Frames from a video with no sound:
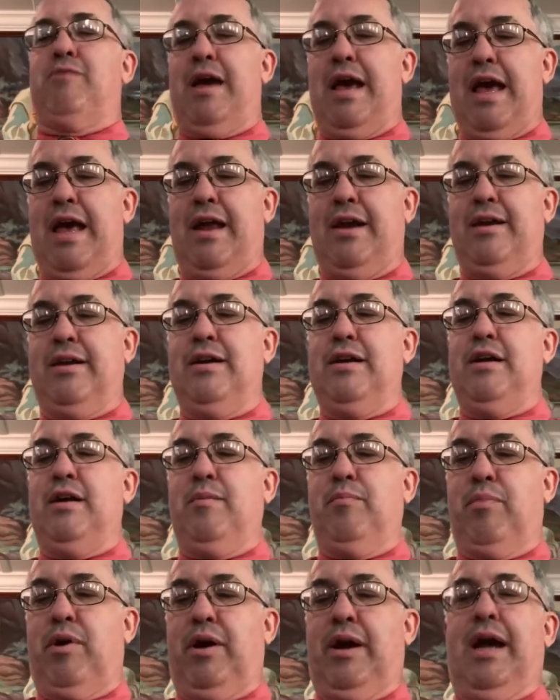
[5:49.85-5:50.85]
to end.
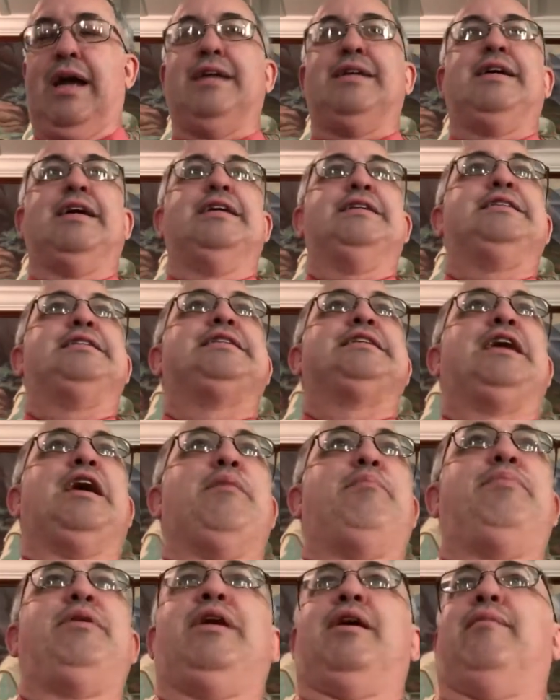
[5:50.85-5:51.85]
But I did
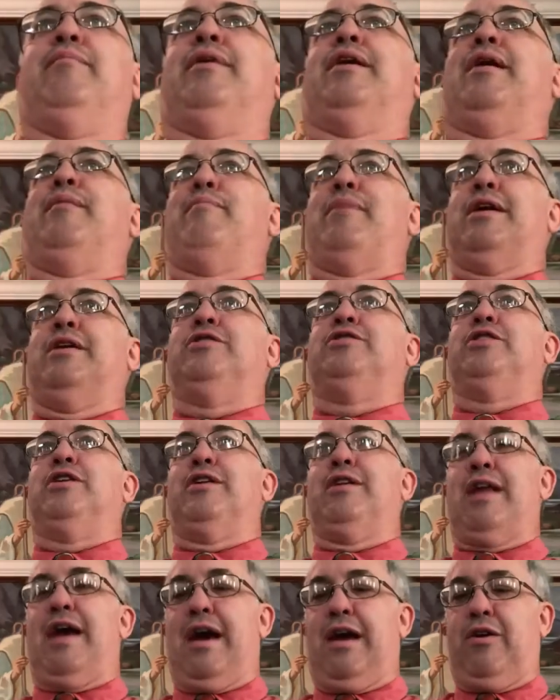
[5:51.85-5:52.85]
skip him, and I
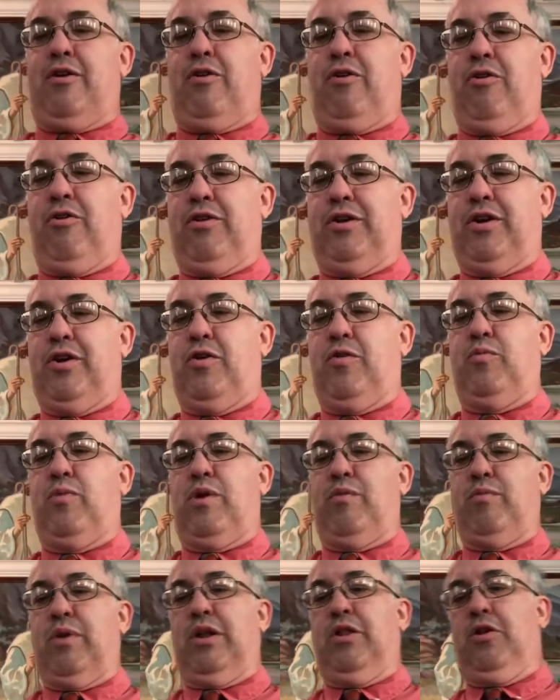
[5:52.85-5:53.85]
mentioned that earlier
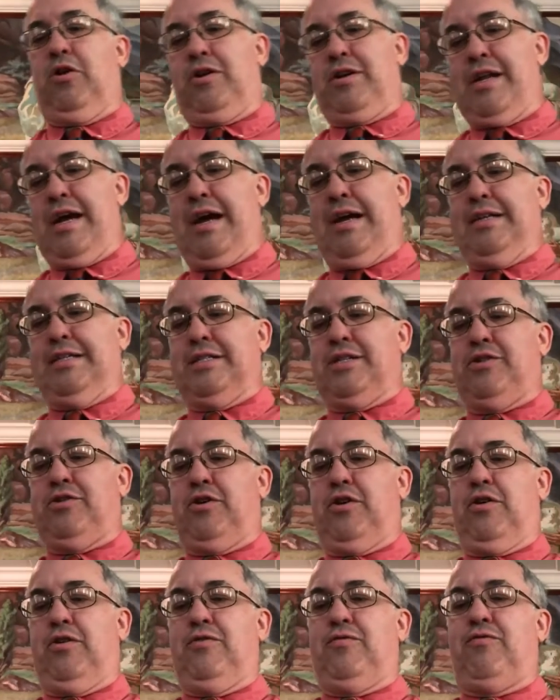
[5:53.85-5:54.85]
when we looked at his
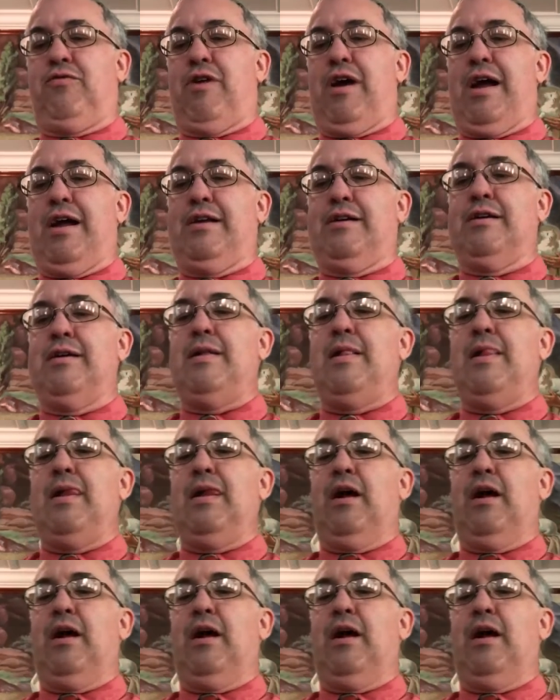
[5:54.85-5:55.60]
third friend.